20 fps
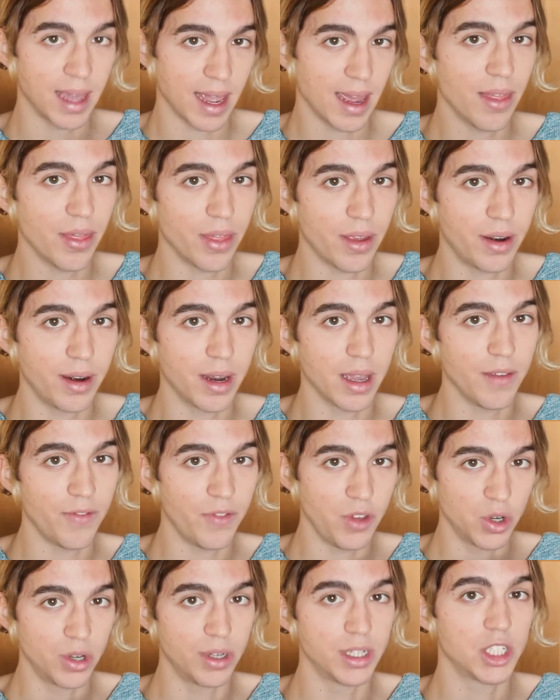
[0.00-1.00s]
get there
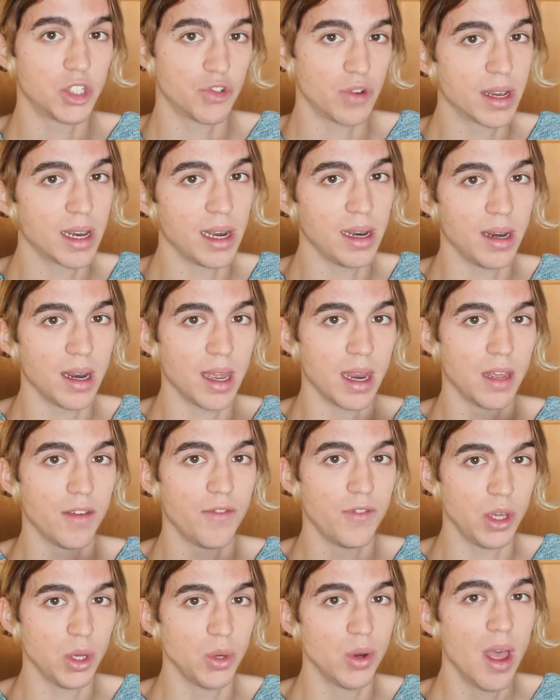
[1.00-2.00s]
if you're struggling, and
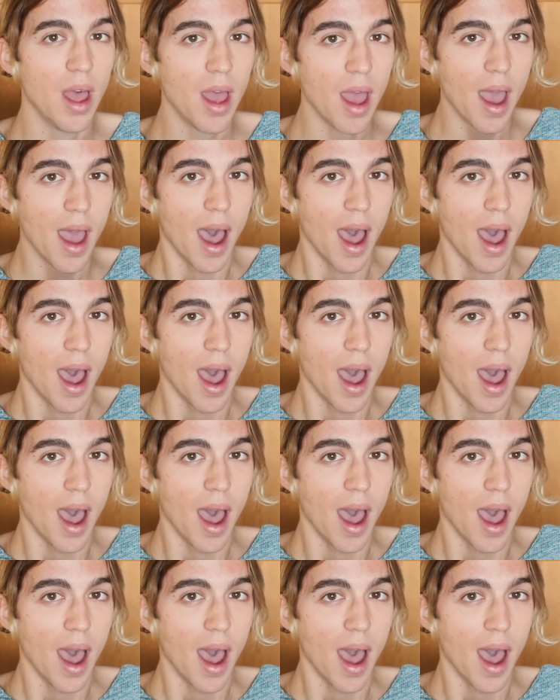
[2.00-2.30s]
if you